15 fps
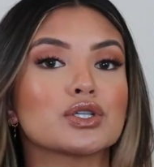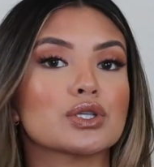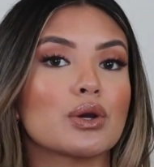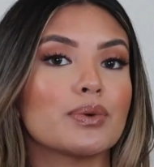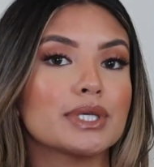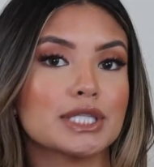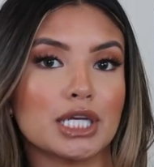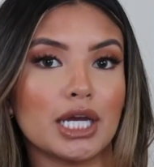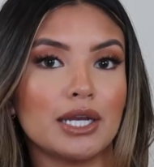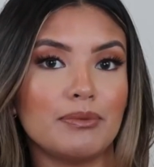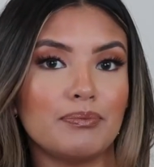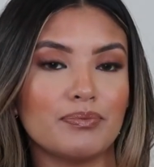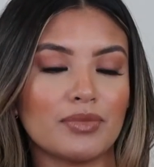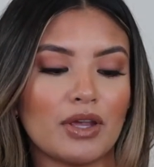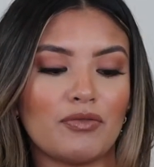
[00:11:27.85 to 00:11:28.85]
just always good.
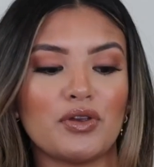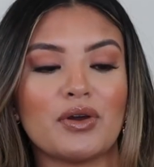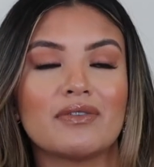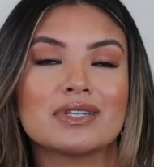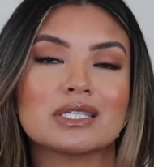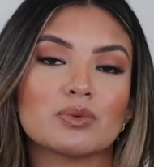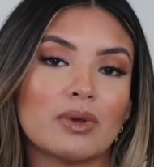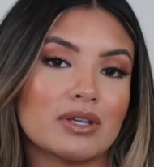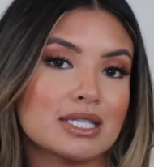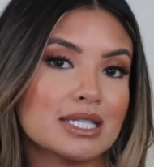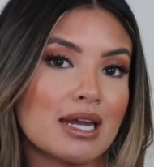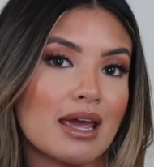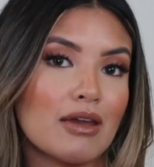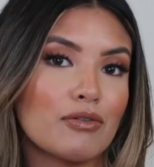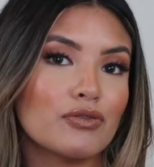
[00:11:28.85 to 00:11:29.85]
If you have a Swiss
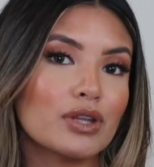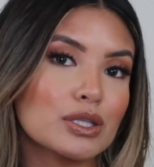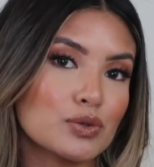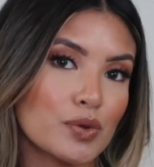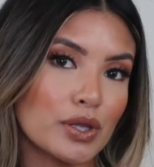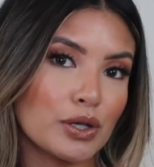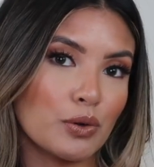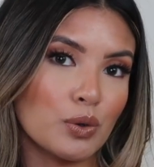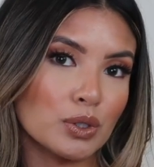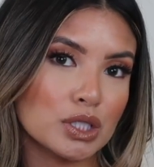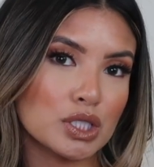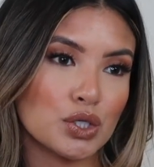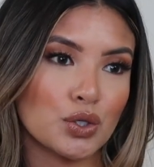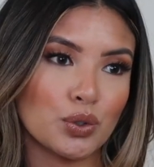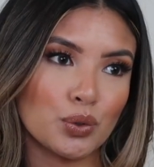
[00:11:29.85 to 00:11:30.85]
knife, that's really cool
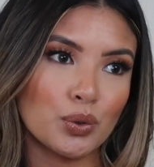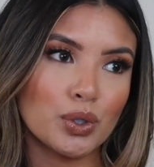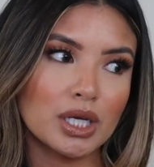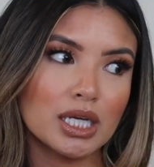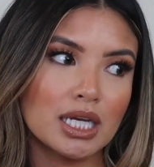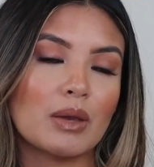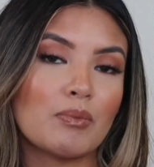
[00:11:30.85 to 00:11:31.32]
too.